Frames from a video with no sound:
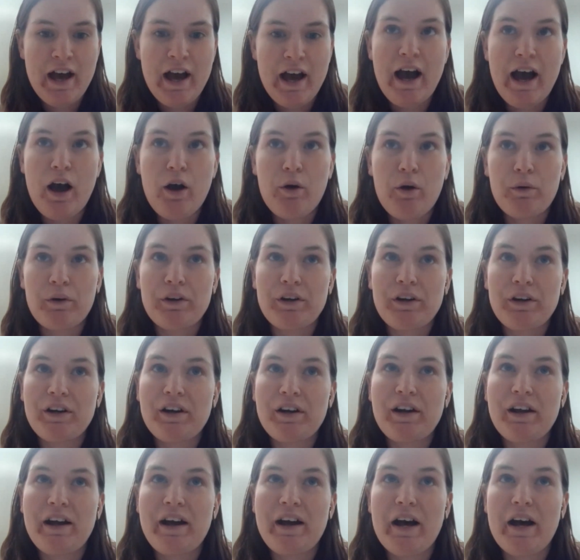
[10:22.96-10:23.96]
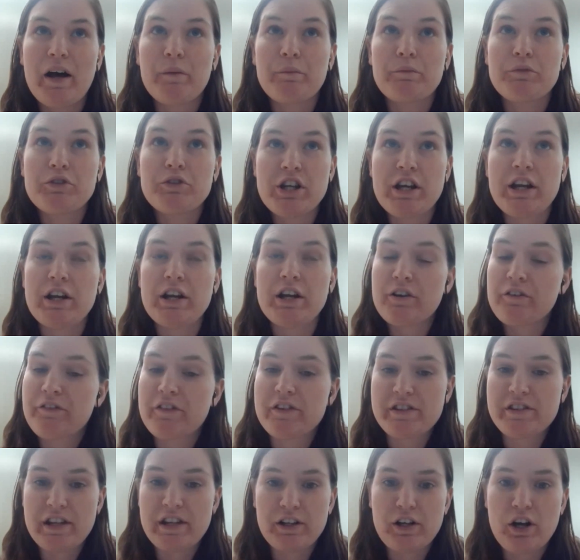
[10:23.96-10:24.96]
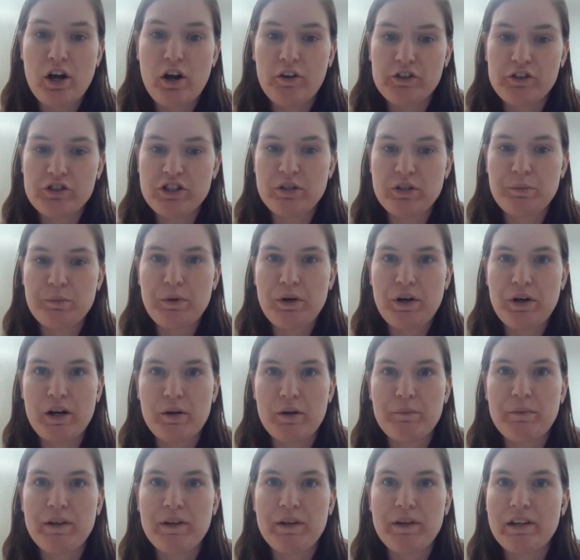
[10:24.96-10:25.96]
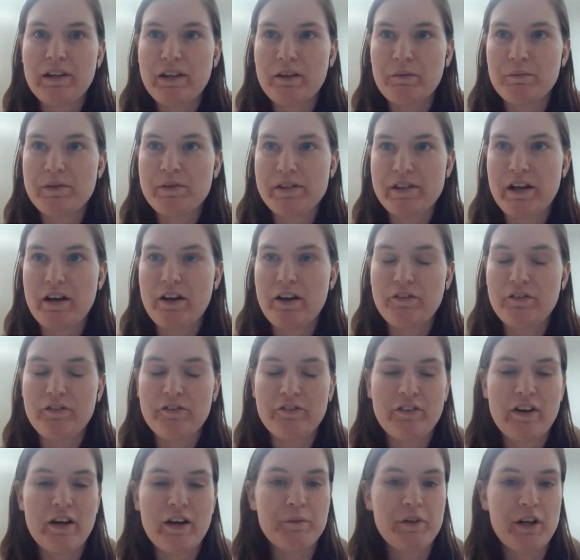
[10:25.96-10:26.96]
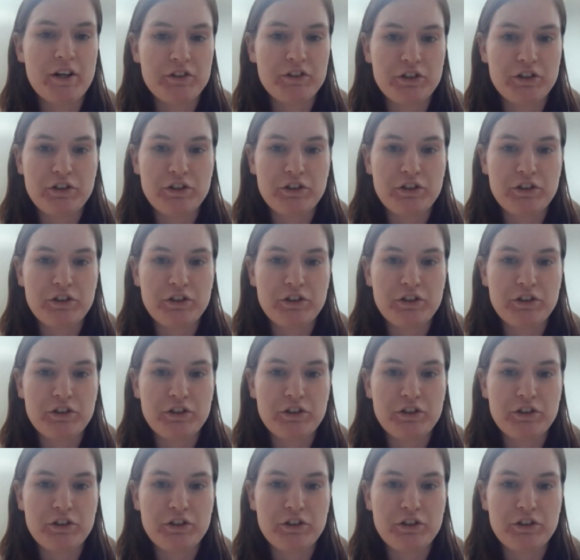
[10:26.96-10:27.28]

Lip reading: Our chair of the psychology department himself, Dr.